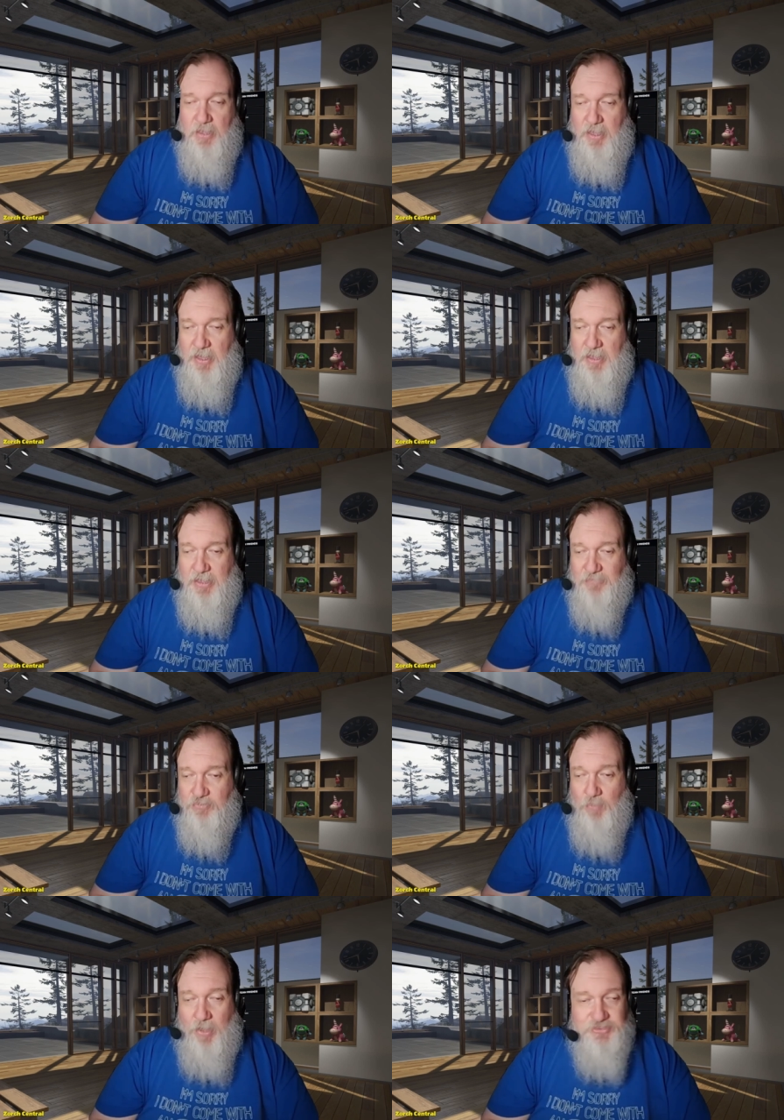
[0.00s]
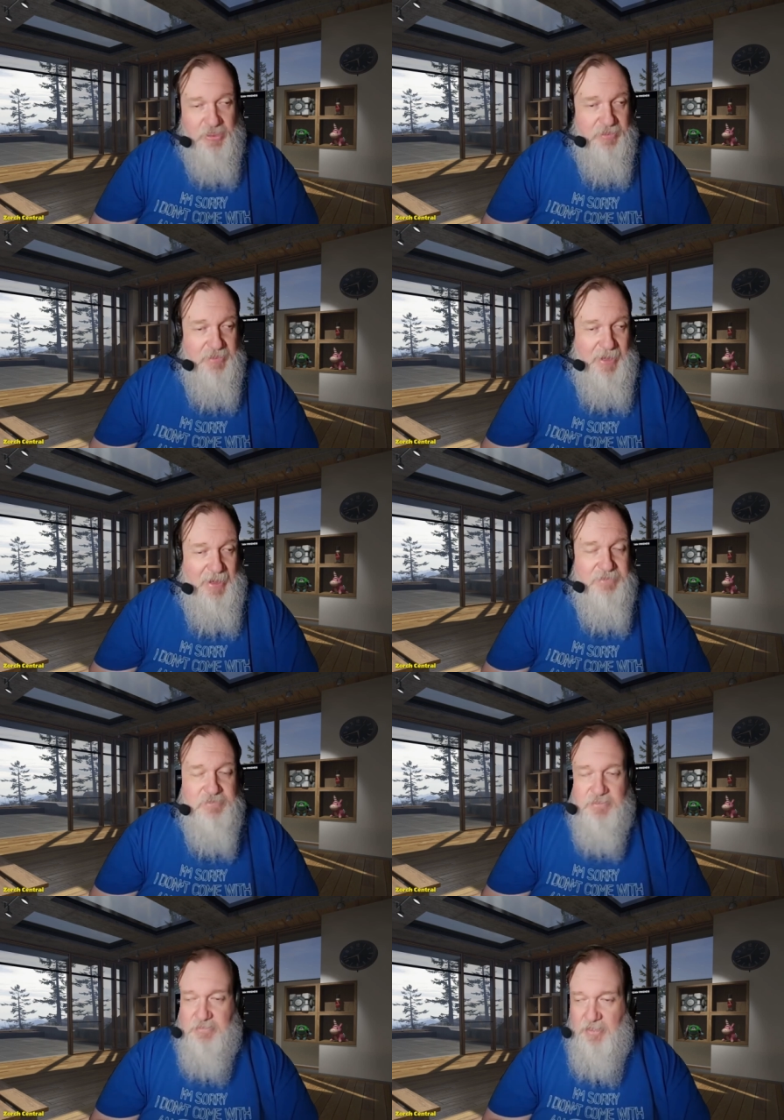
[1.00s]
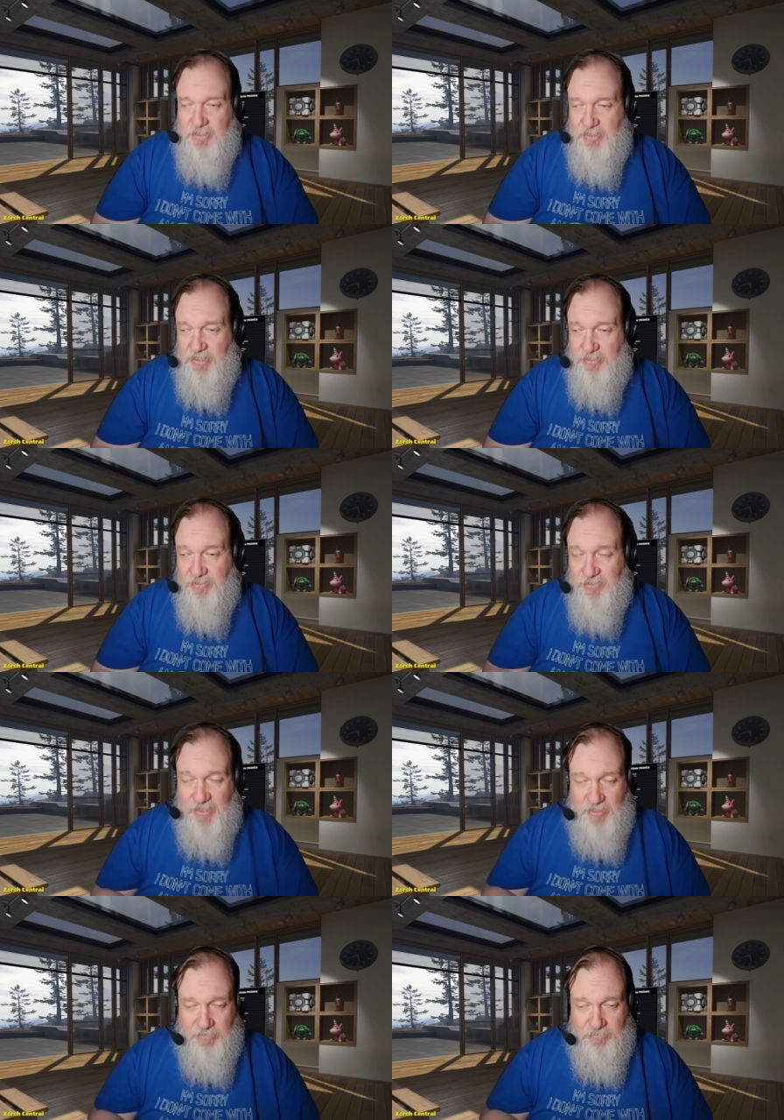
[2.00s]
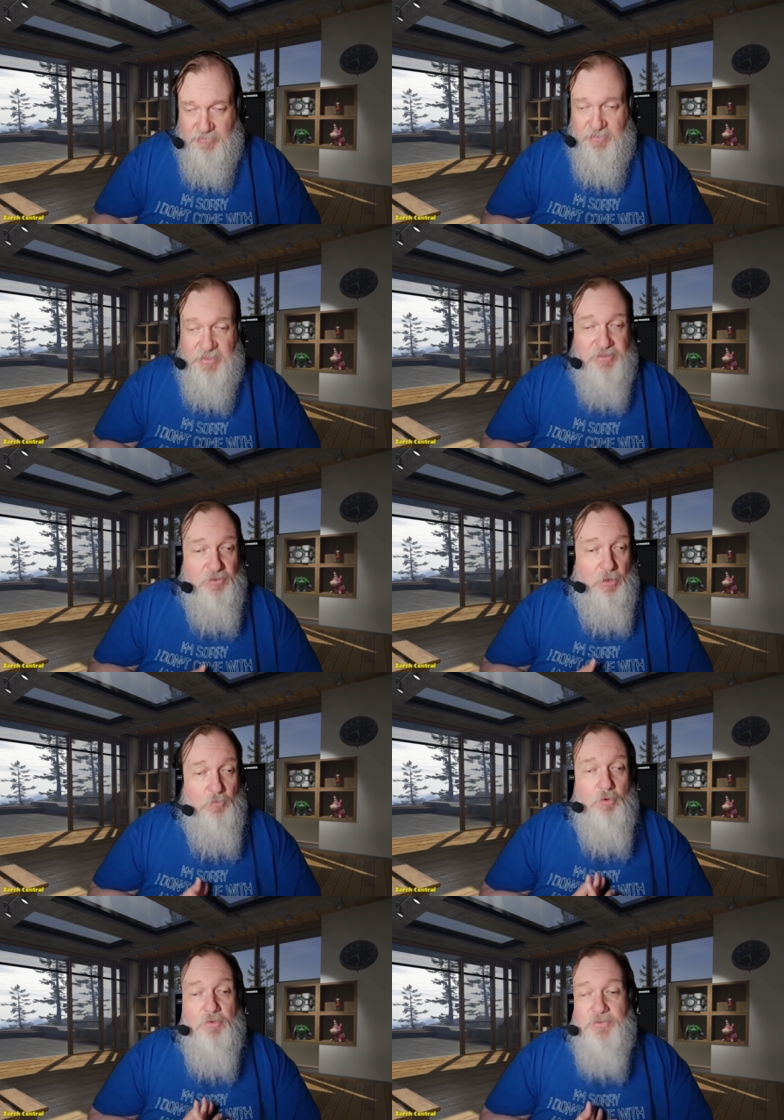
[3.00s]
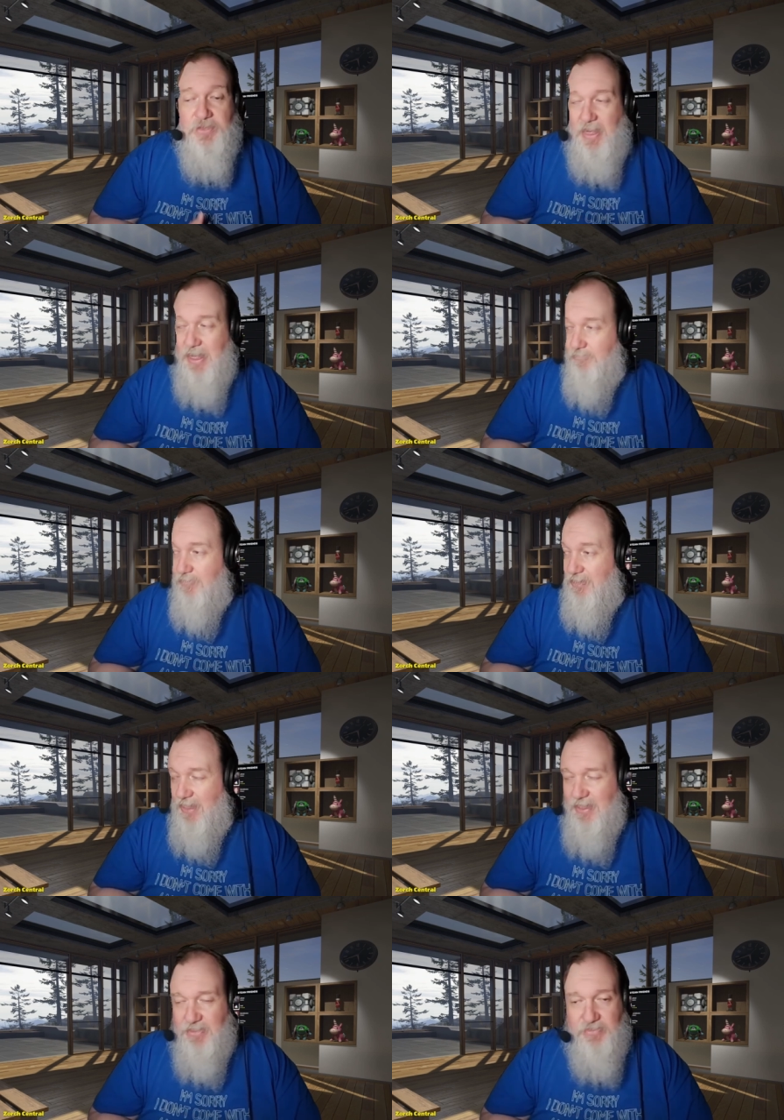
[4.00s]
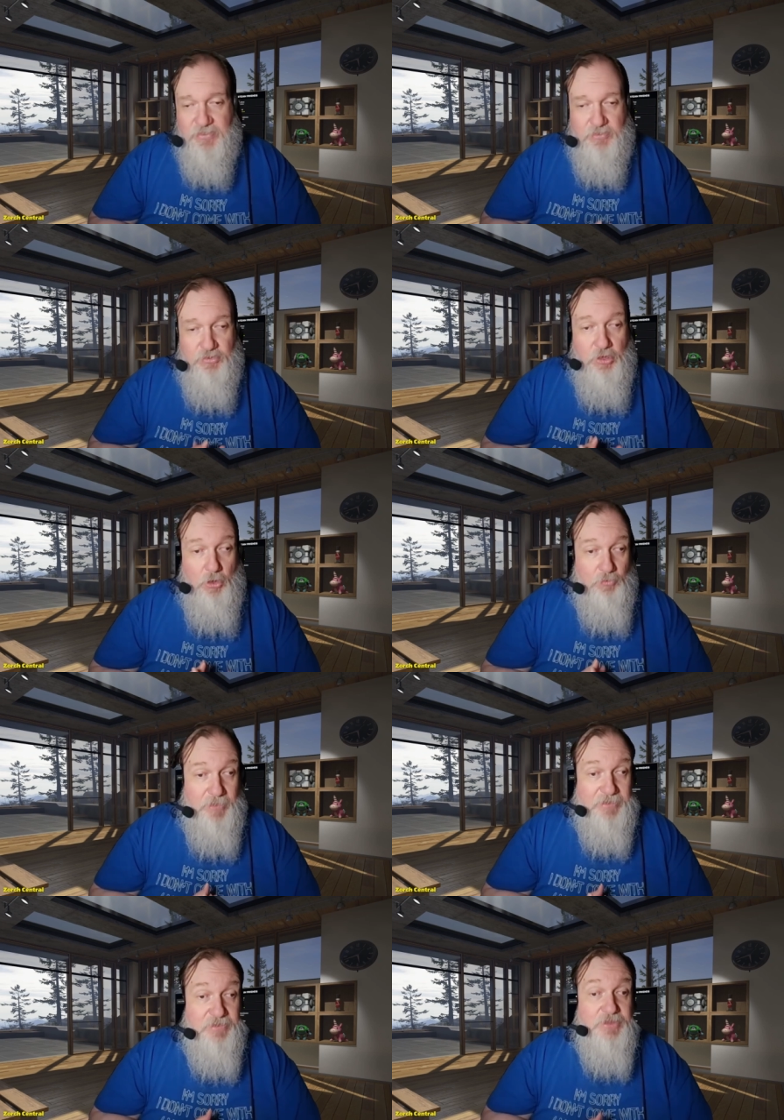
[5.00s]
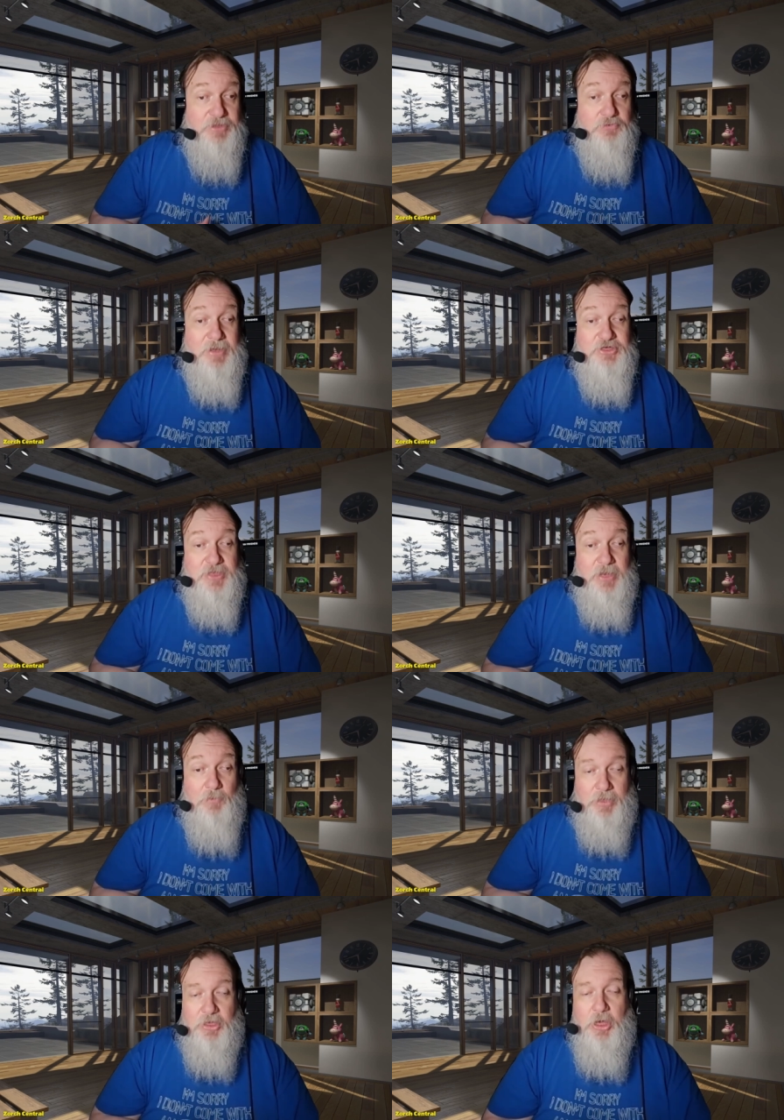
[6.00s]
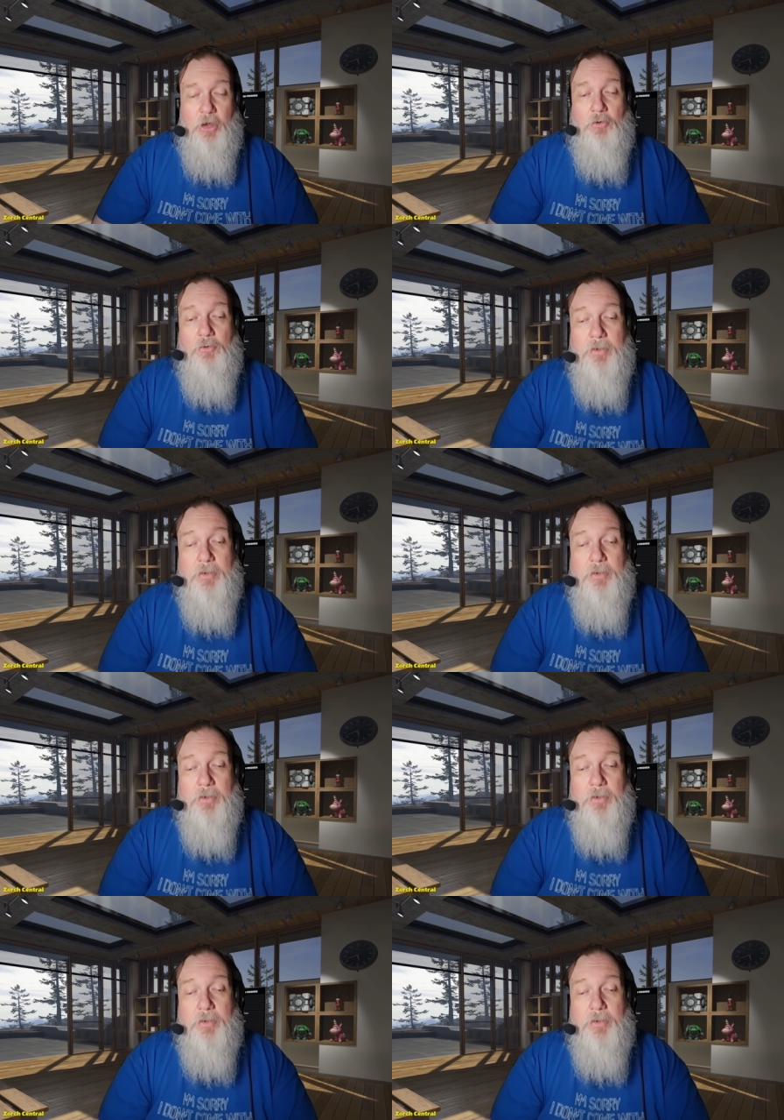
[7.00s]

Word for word: And after watching that and then seeing Disney Star Wars, I realized, no, that's not the direction I want to go.